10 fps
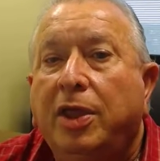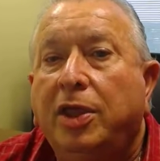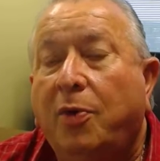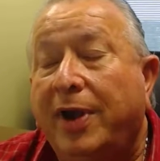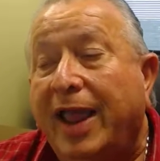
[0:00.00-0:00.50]

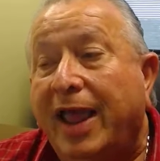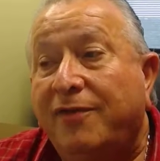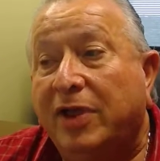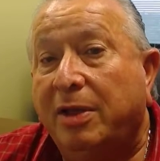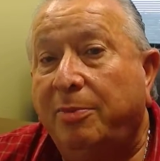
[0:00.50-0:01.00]
You want to have
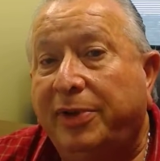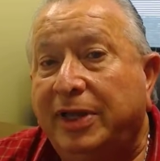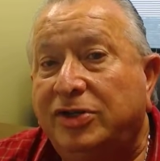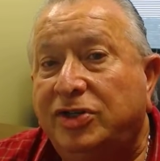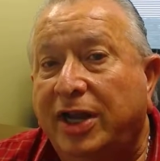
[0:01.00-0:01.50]
a
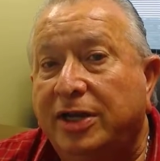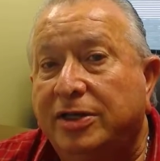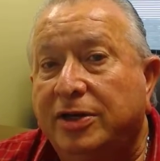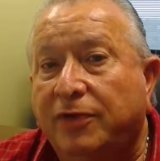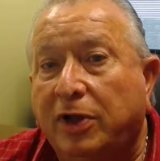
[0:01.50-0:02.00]
complete
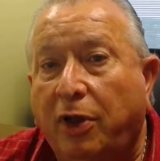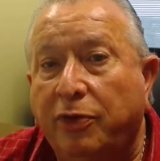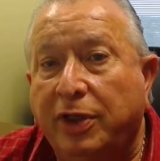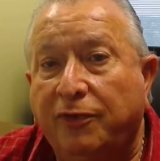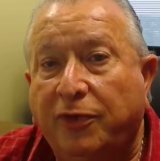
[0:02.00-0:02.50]
change of
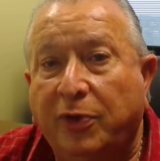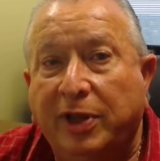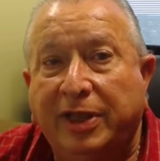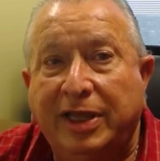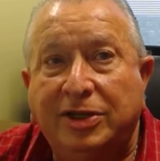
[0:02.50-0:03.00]
clothing for
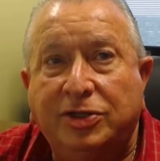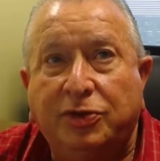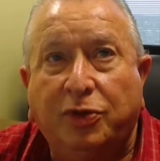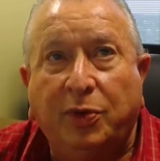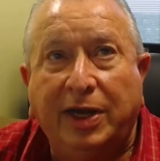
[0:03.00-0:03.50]
at
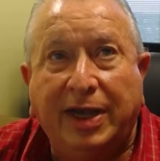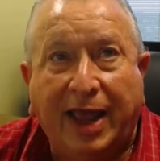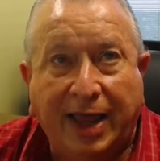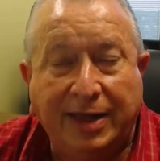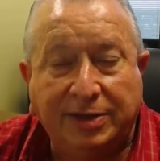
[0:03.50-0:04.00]
least 3
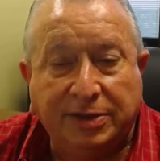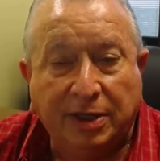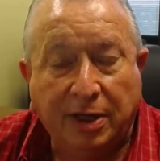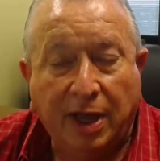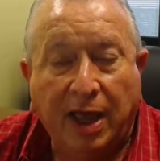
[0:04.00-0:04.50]
days.
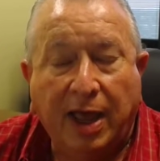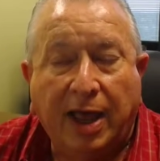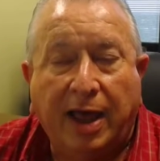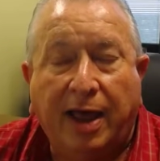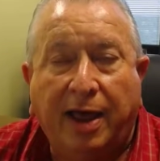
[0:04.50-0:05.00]

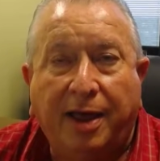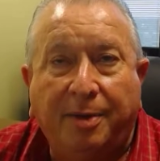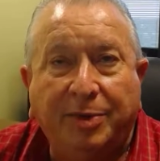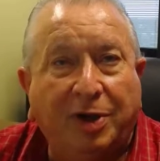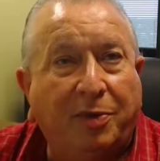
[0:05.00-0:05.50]

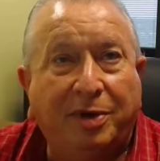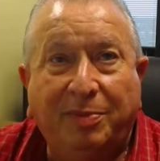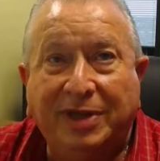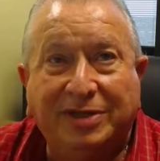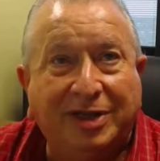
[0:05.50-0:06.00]
You don't want to
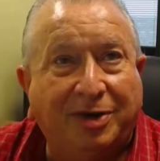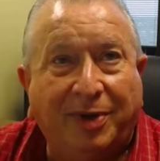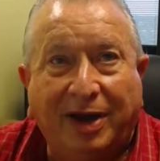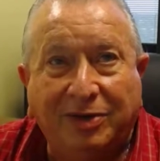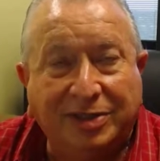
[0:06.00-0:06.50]
be sitting
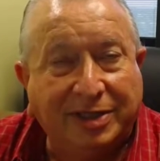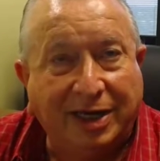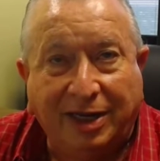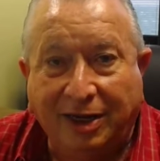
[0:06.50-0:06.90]
around in stinky